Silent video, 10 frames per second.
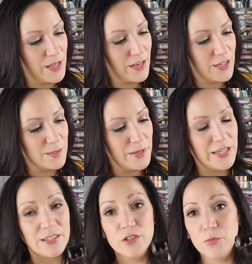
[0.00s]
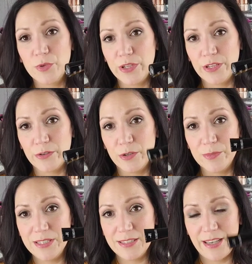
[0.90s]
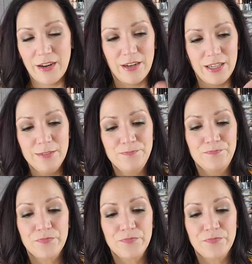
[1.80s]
Cosmetics Superhero Mascara.